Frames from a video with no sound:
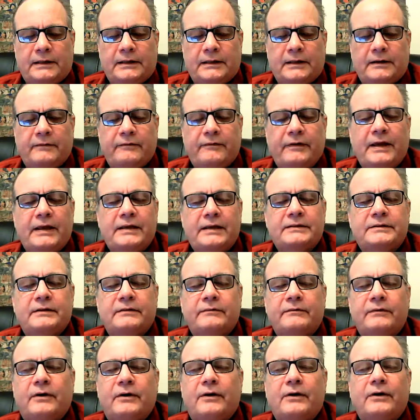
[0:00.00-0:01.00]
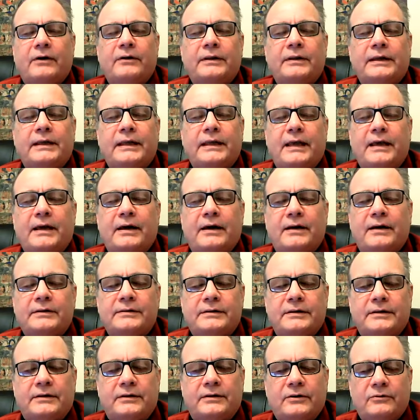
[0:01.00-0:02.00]
In the face of all the
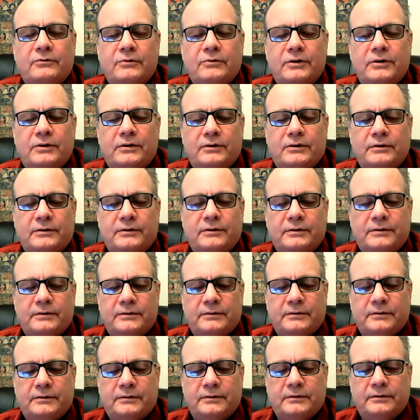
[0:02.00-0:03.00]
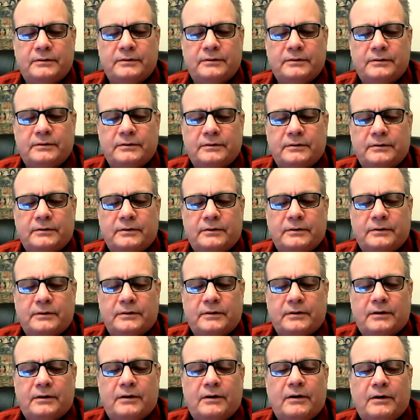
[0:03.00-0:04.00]
chaos in the world,
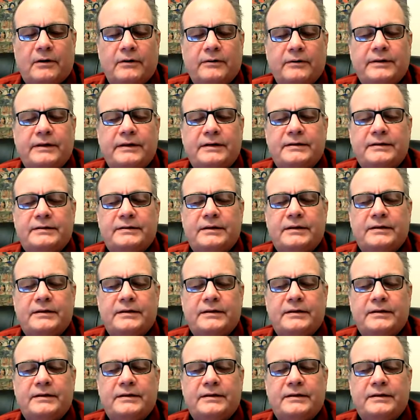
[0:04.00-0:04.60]
all that is